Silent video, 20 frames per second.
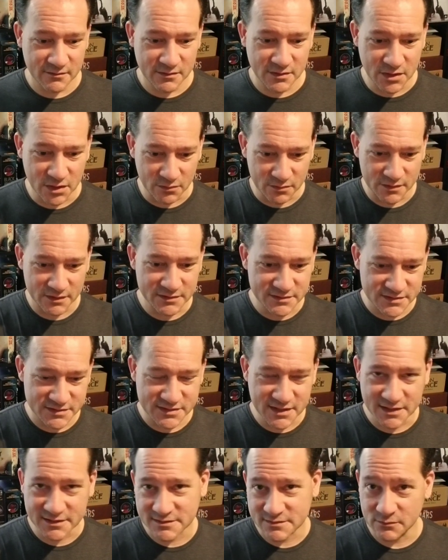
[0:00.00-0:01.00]
it
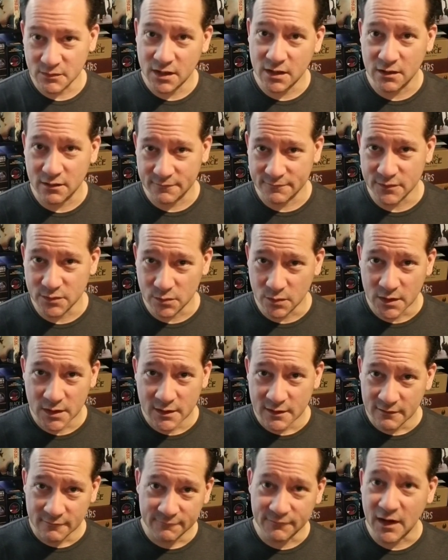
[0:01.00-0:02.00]
says, oh, if you
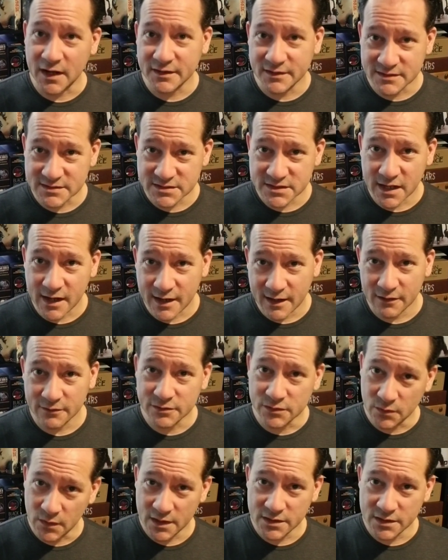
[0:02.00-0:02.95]
find this tile and you